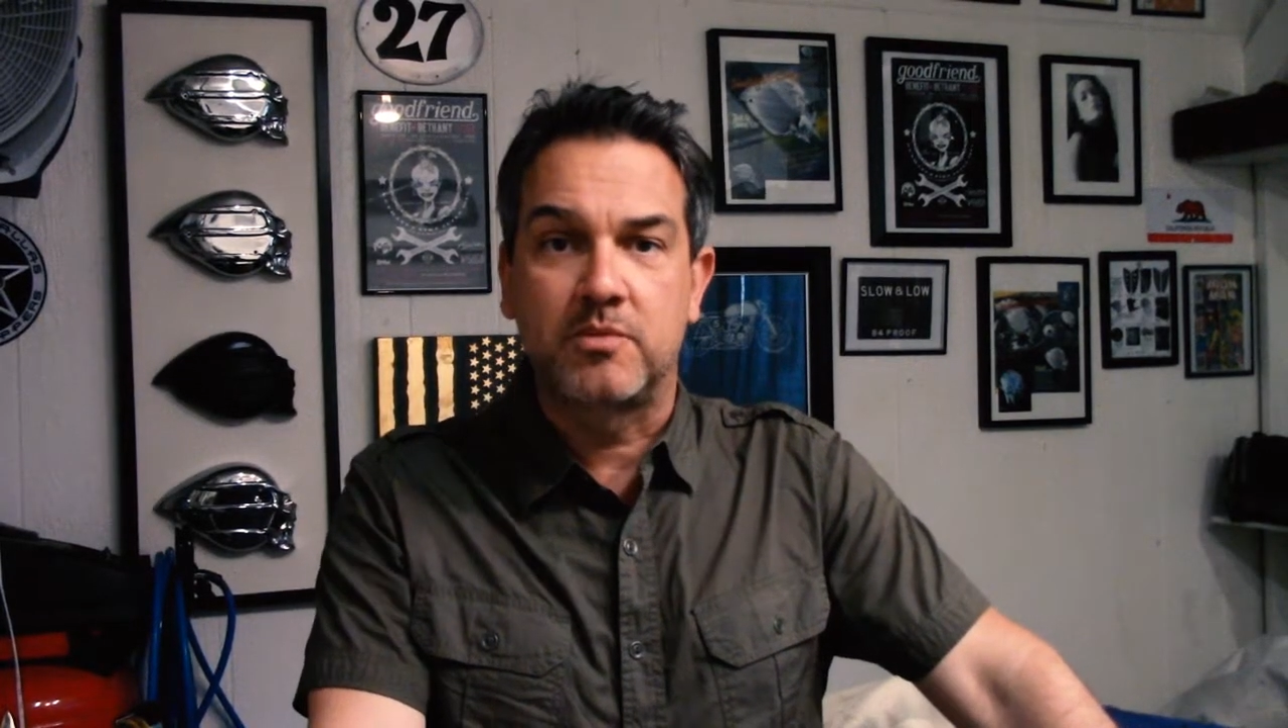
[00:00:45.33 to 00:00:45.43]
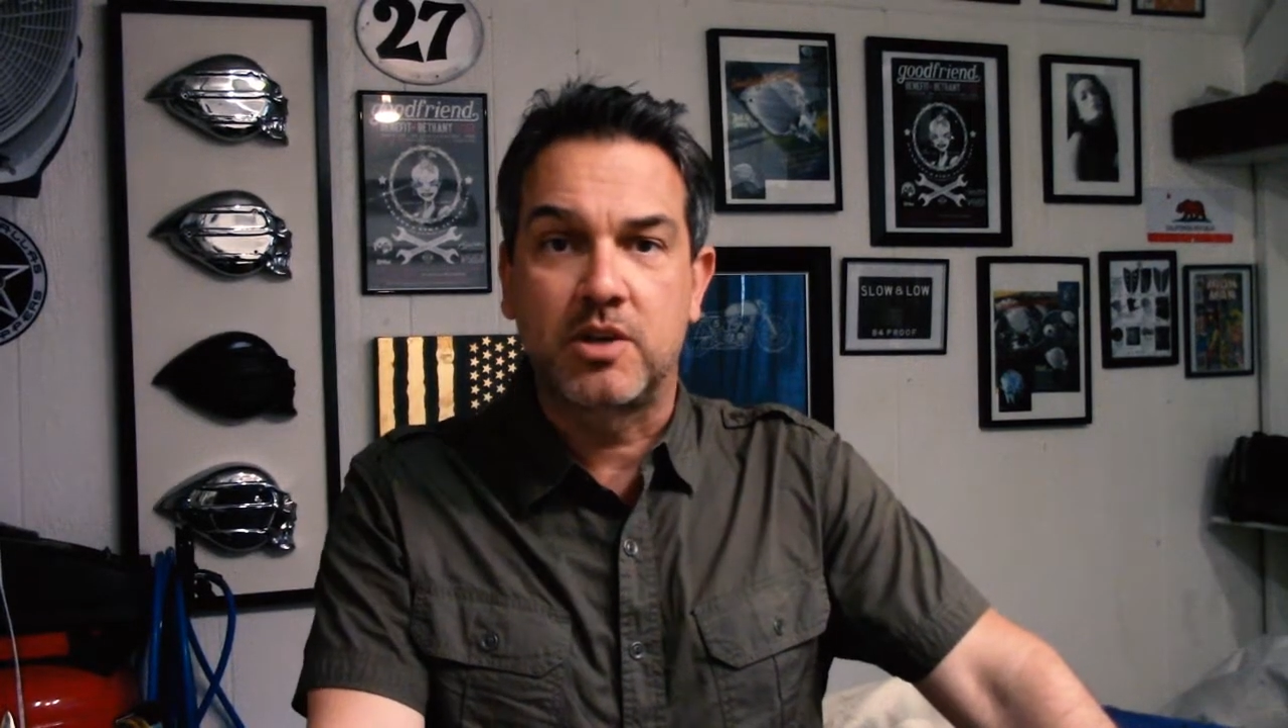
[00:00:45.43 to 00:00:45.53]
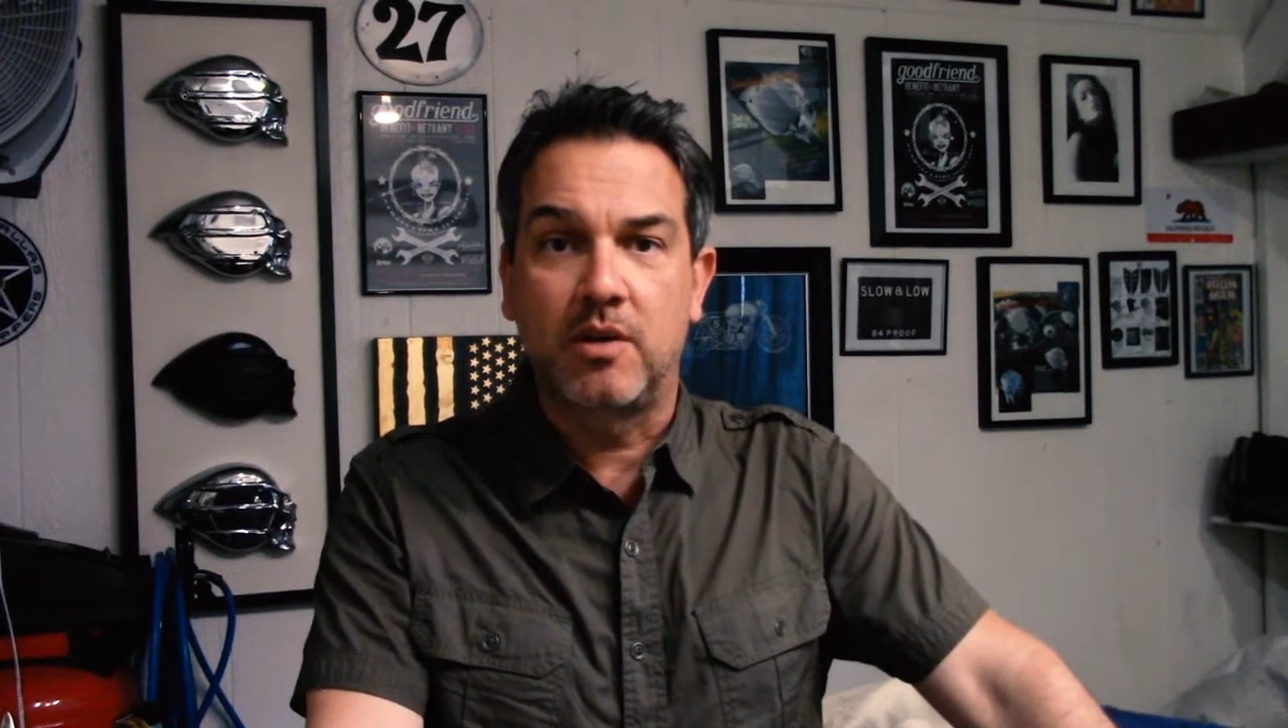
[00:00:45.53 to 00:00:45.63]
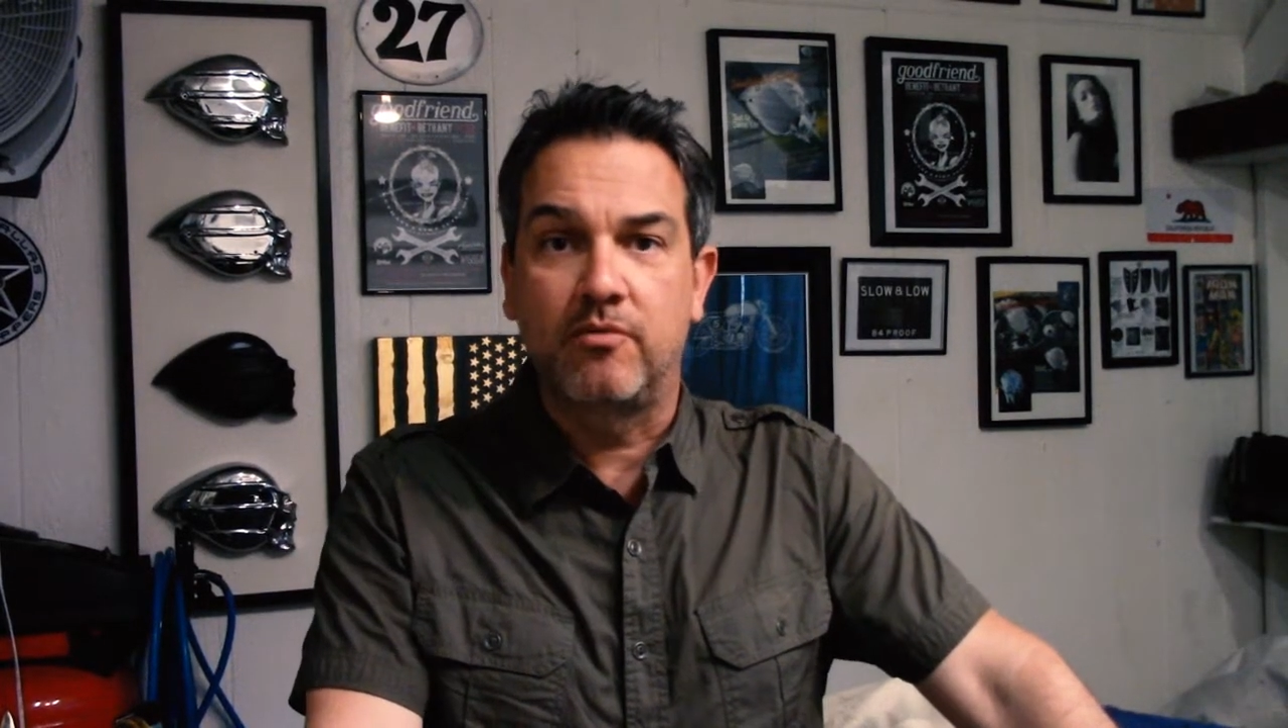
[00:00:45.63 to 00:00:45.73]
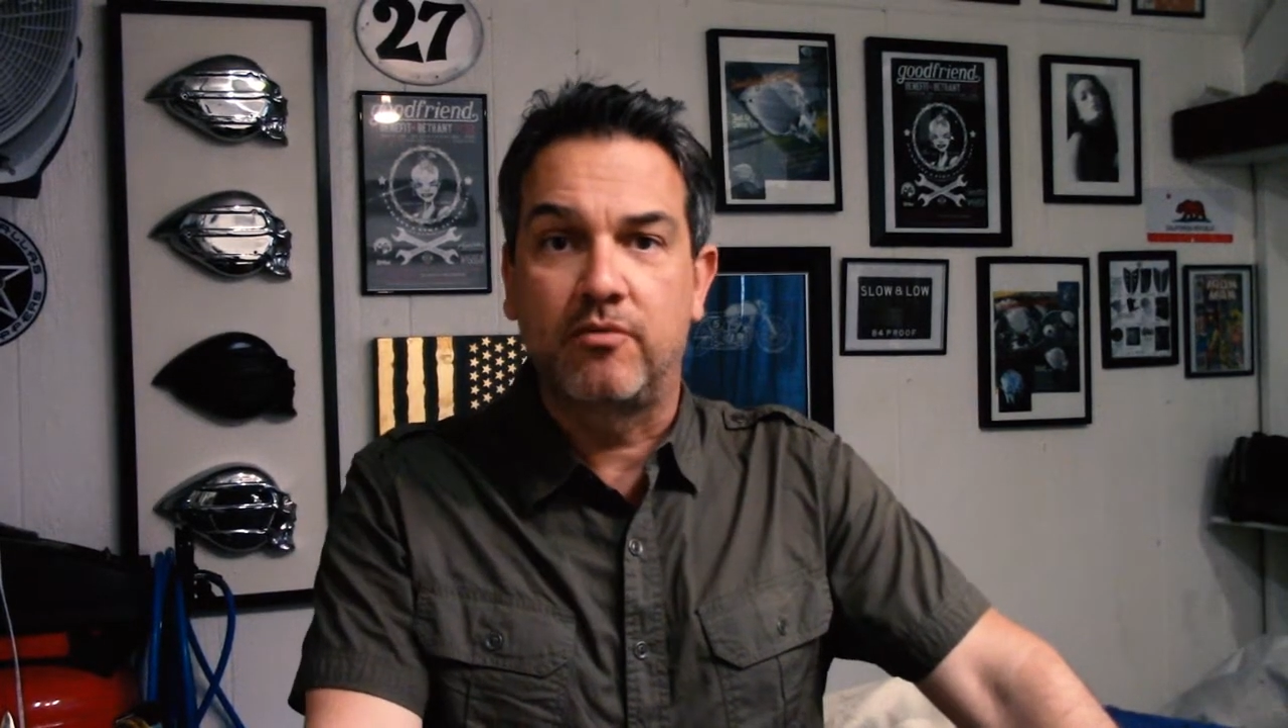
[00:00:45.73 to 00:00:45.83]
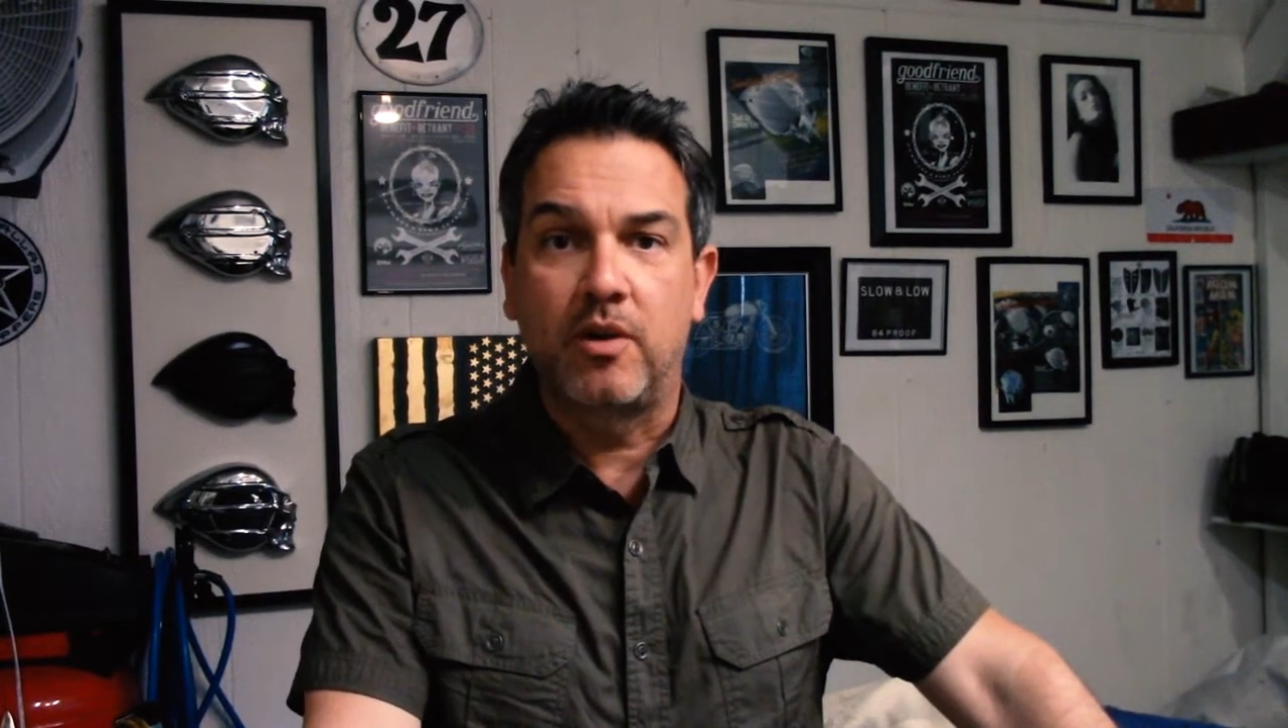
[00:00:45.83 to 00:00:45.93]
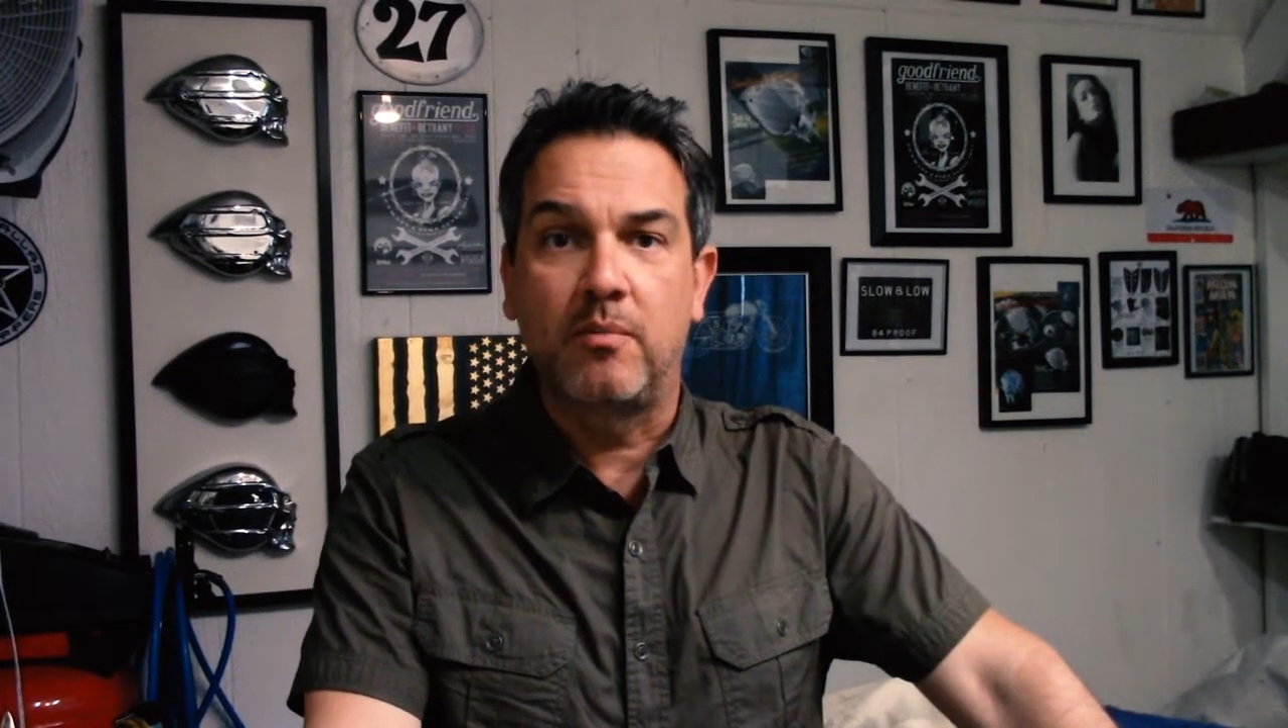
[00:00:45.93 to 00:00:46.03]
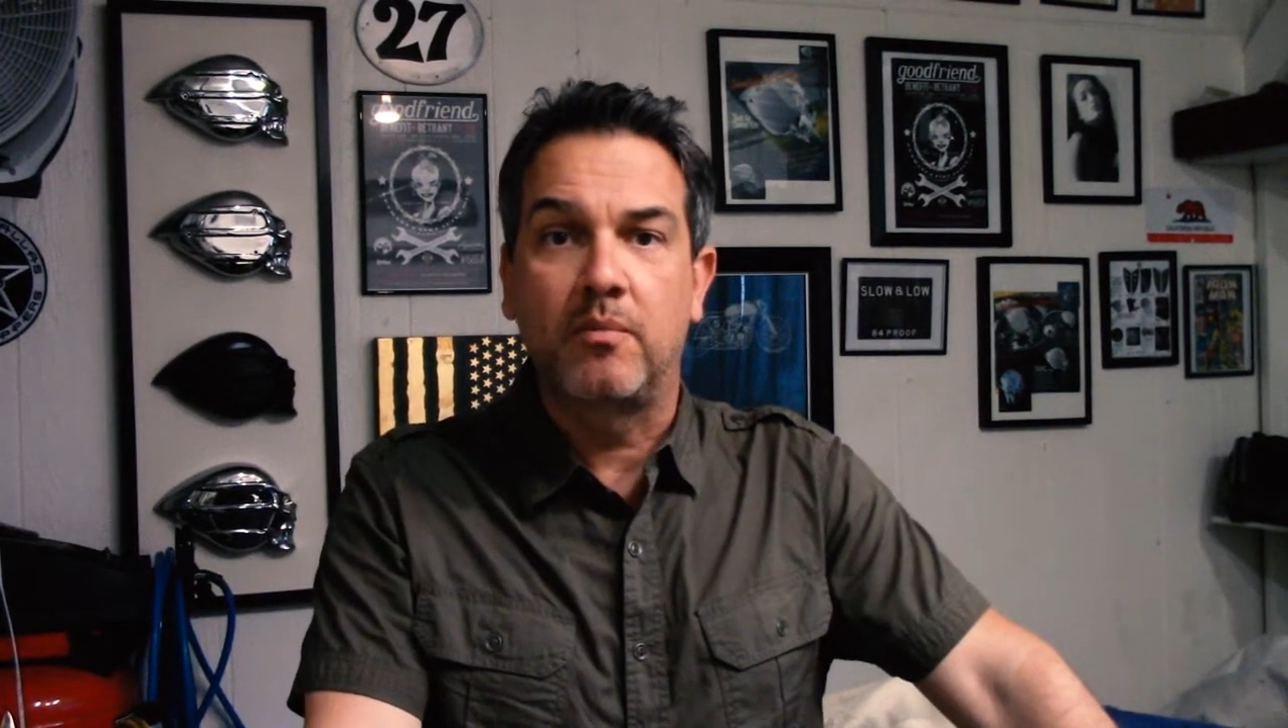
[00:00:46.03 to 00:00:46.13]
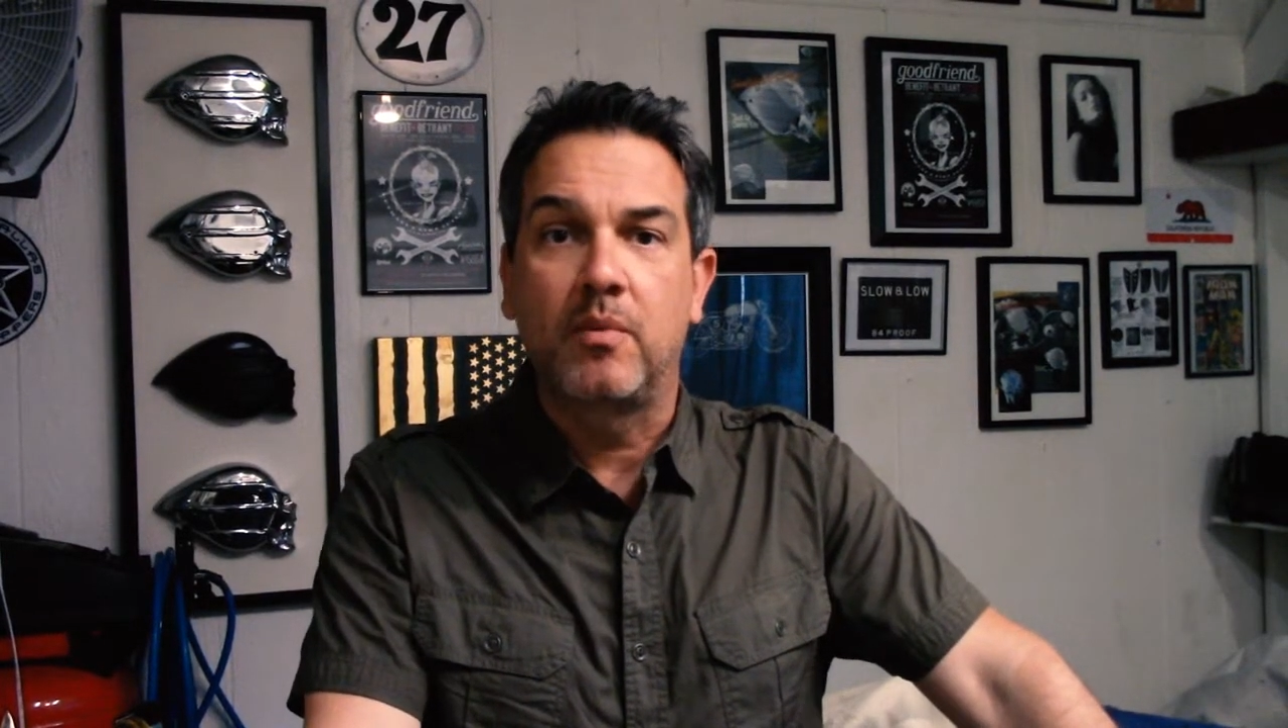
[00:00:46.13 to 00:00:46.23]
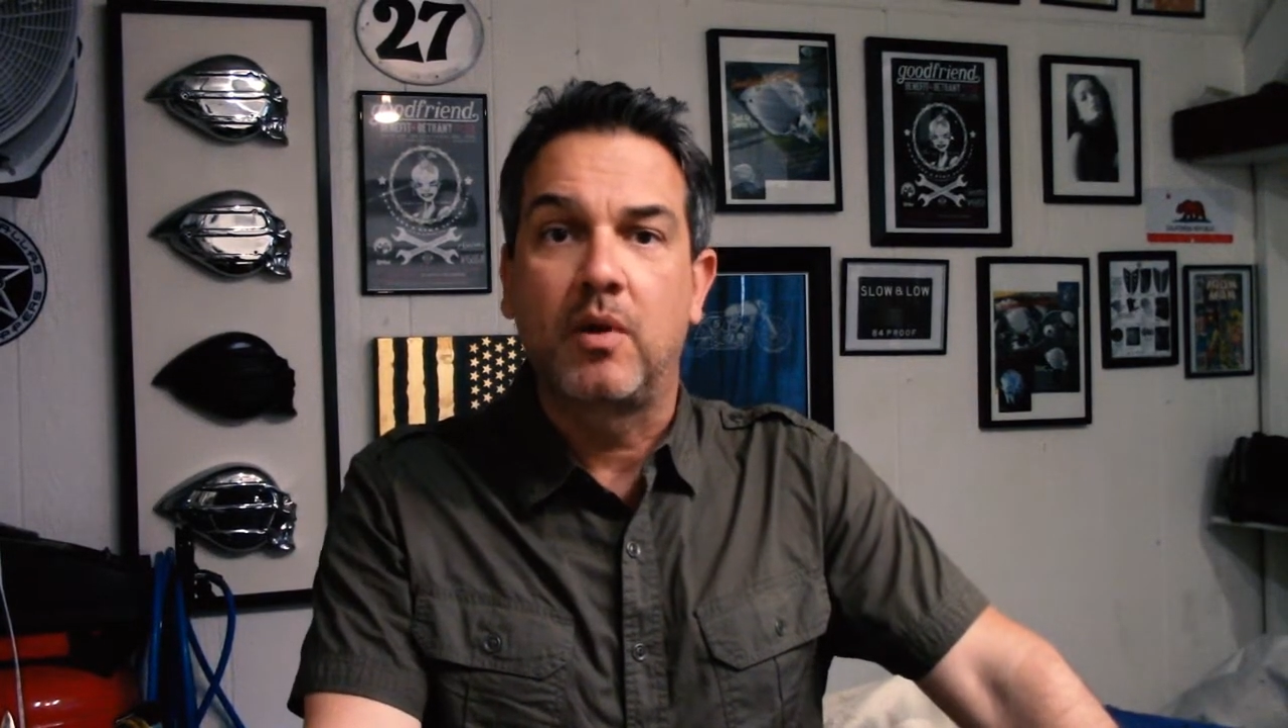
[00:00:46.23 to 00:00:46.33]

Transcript: come from.